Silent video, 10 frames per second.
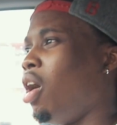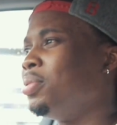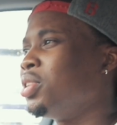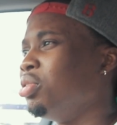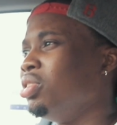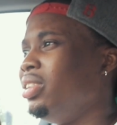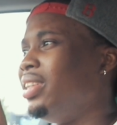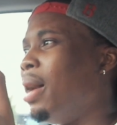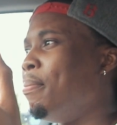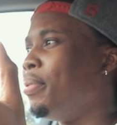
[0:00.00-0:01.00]
optional
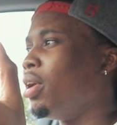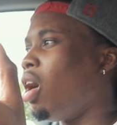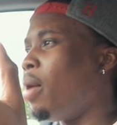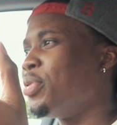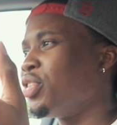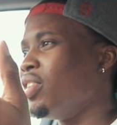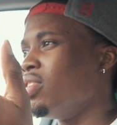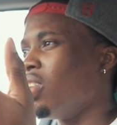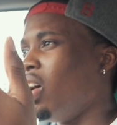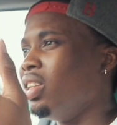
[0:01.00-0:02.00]
damper
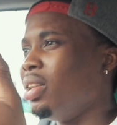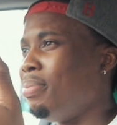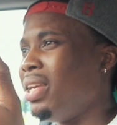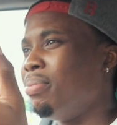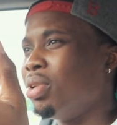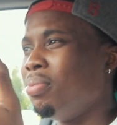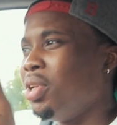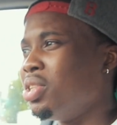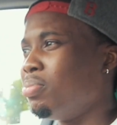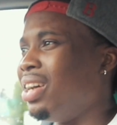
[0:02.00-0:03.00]
options on the
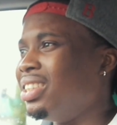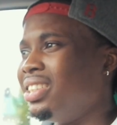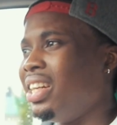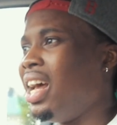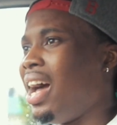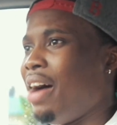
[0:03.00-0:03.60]
BMWs, but as I said,